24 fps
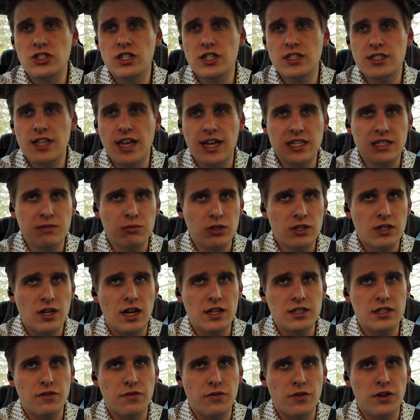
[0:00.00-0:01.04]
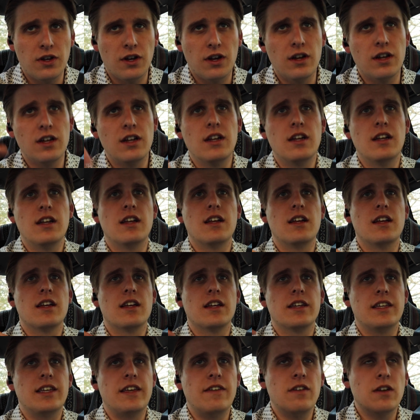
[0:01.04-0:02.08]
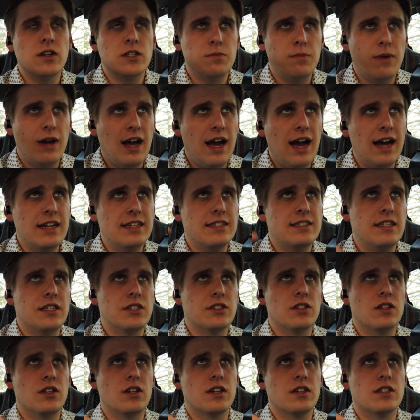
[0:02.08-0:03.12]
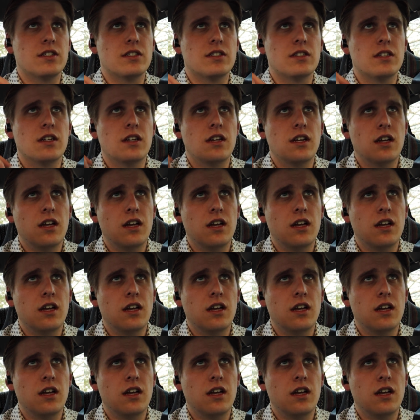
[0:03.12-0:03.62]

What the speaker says: just to add some more content for y'all, give y'all some behind-the-scenes looks.